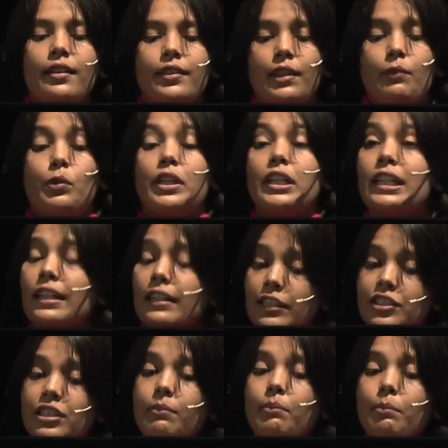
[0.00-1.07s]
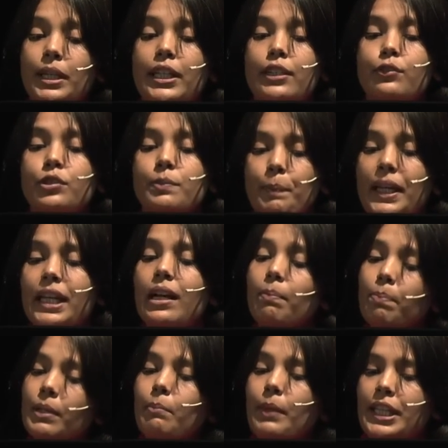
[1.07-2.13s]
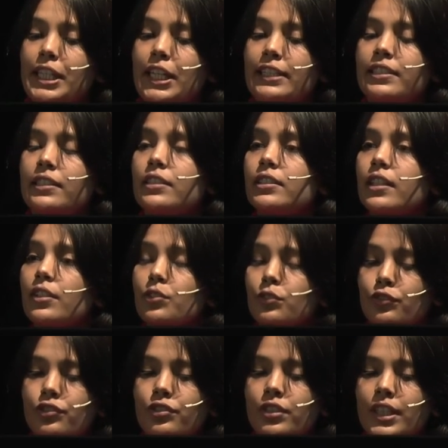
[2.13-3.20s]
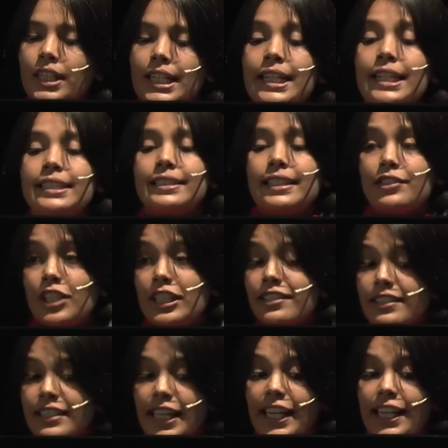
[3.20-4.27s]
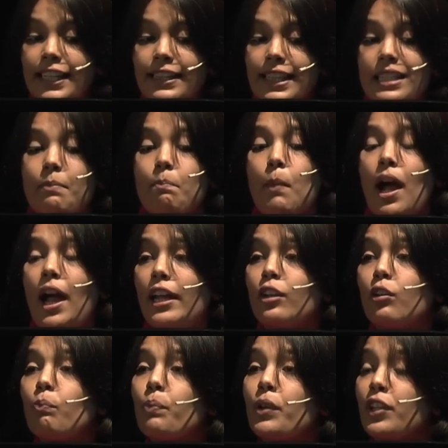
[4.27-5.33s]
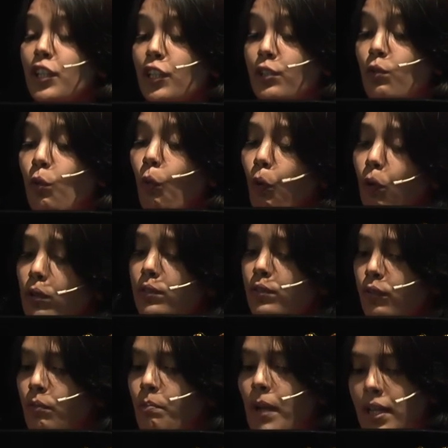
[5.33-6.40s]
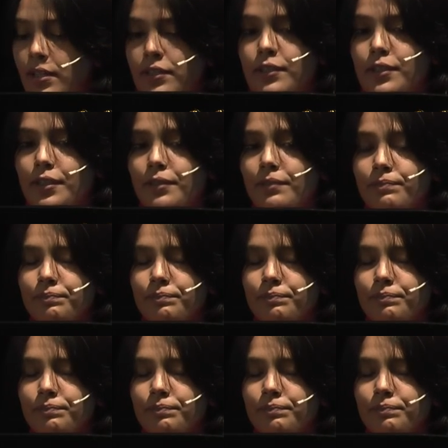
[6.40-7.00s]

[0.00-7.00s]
They were encouraging me to speak up in meetings and discussions, suggesting that my opinion also mattered.